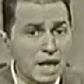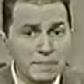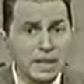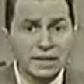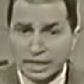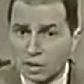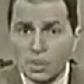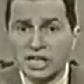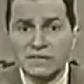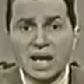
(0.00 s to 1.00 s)
a building, a
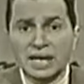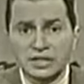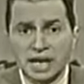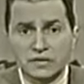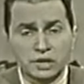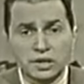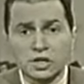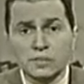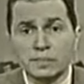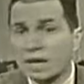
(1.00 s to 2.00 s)
work of architecture,
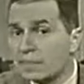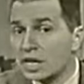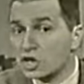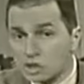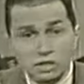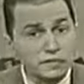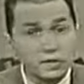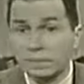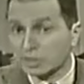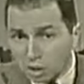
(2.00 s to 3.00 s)
may be
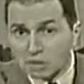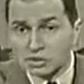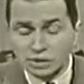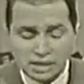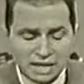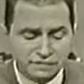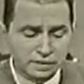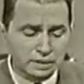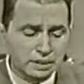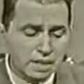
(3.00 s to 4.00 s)
useful but also delightful.